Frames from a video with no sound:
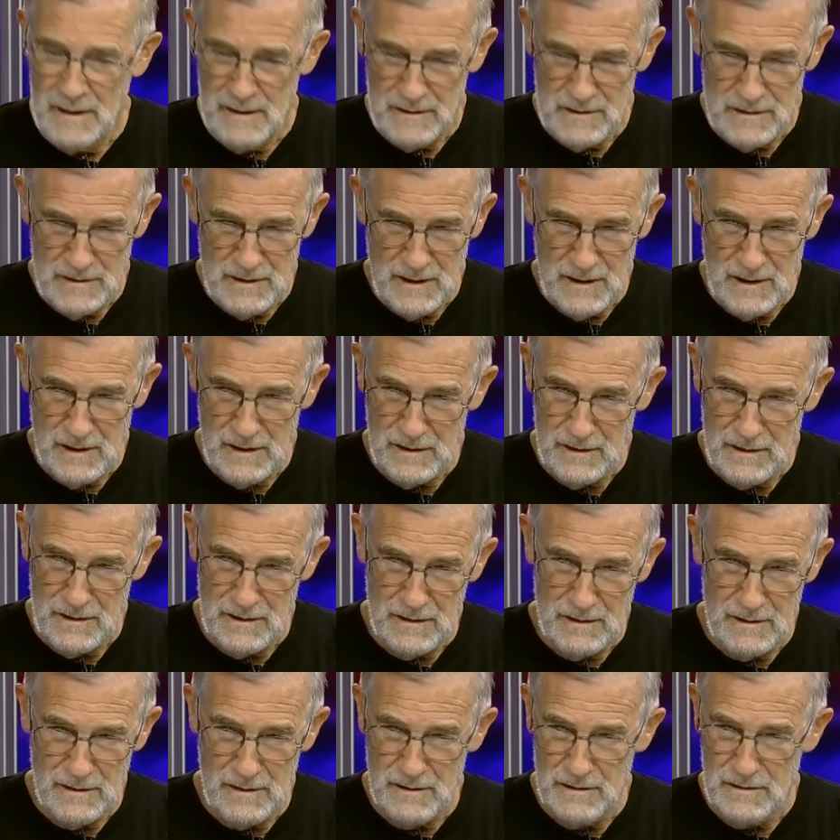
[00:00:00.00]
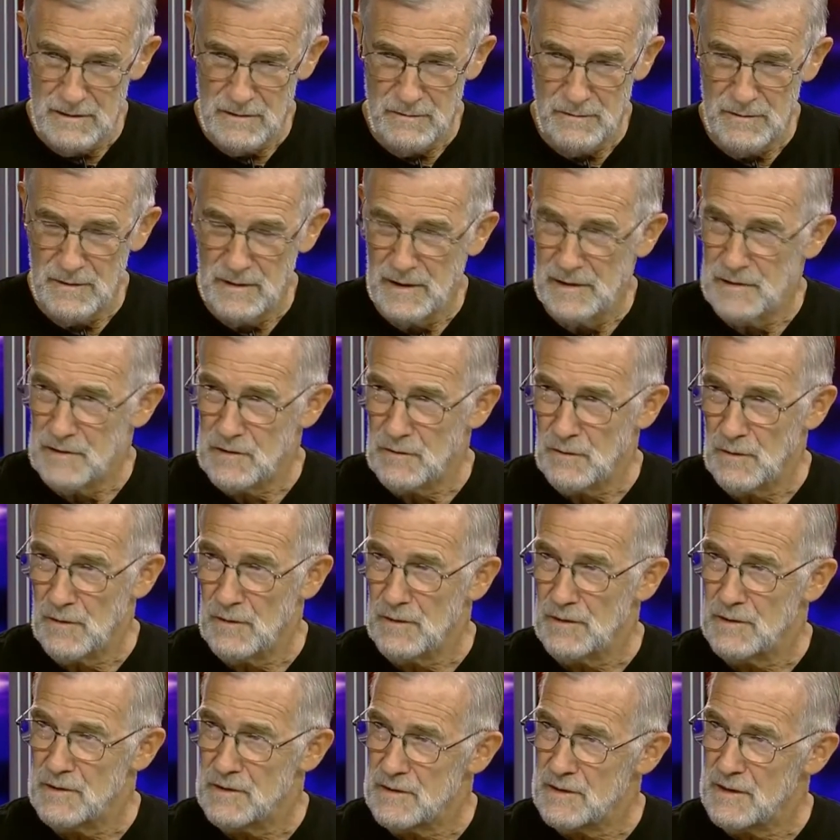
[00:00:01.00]
They're saying he's released
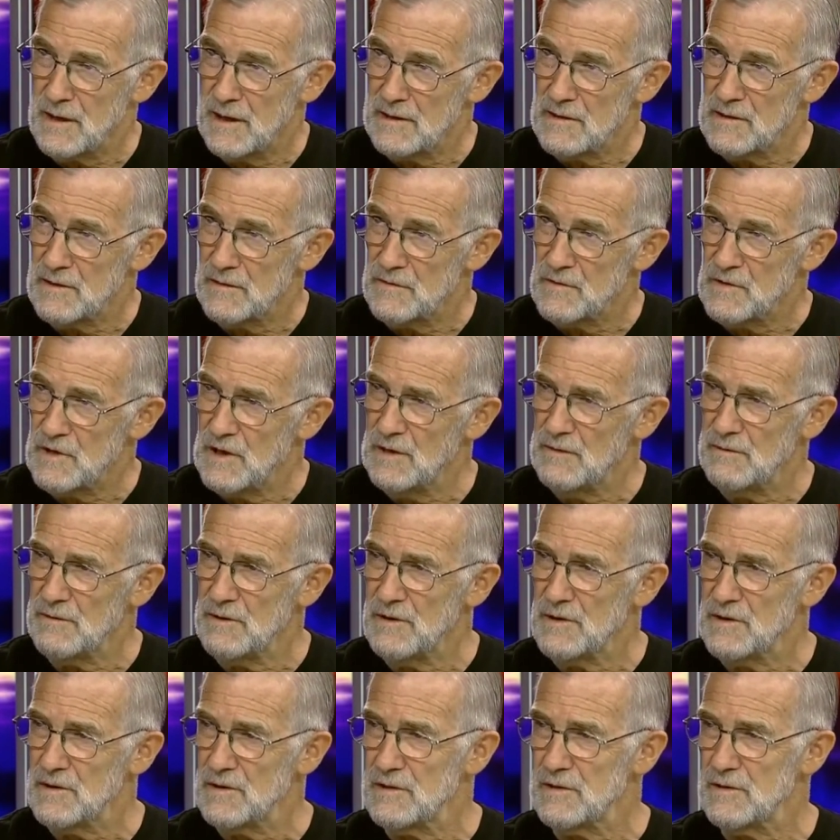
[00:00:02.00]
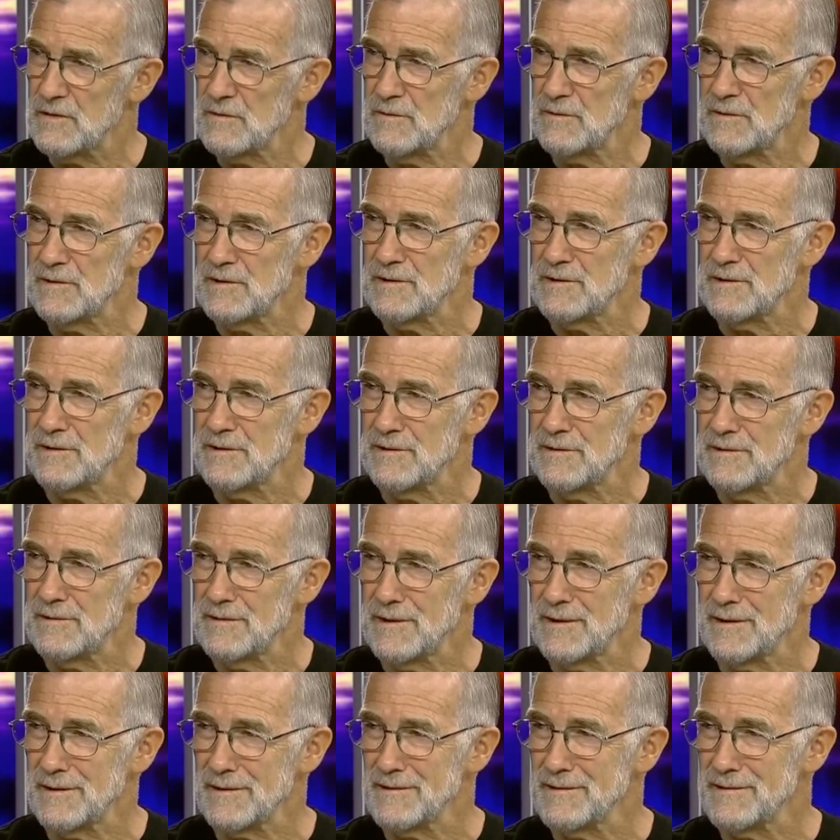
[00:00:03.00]
all these kinds of secrets, which
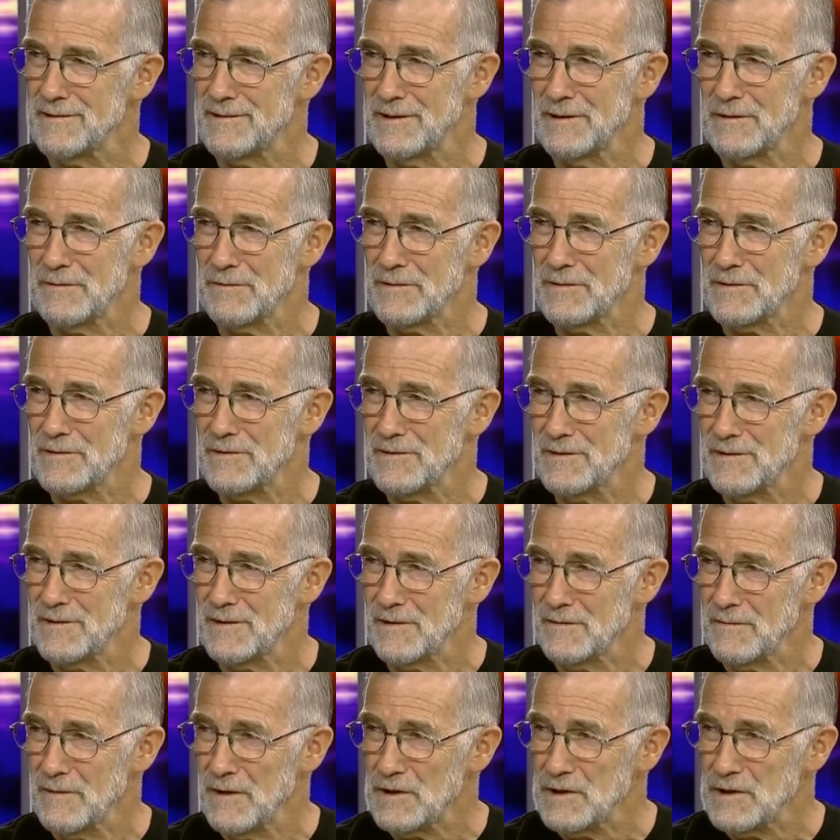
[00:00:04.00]
are not secrets to the